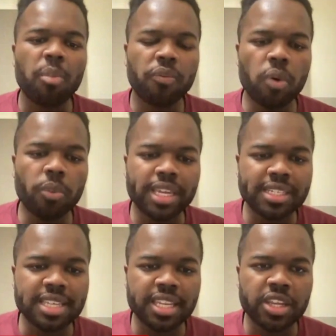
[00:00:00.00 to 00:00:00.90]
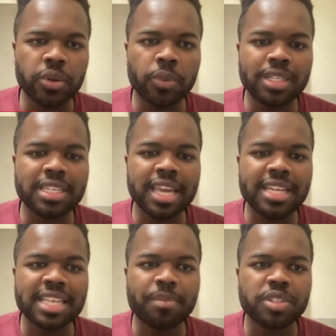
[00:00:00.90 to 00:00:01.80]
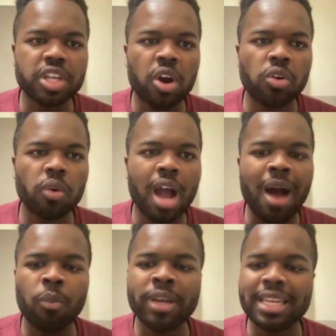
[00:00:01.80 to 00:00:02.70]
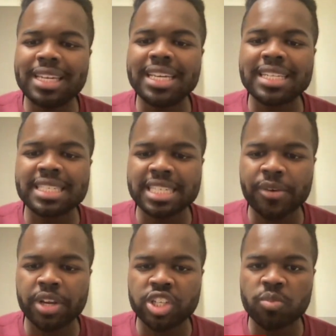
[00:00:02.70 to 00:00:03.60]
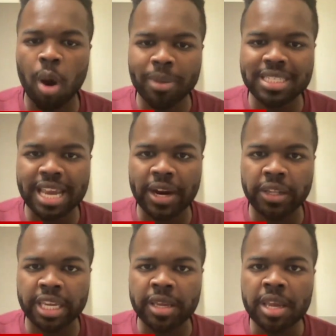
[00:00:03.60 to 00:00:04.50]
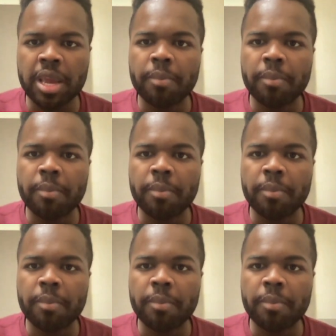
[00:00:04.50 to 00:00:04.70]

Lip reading: before we continue with today's episode, we need to get serious momentarily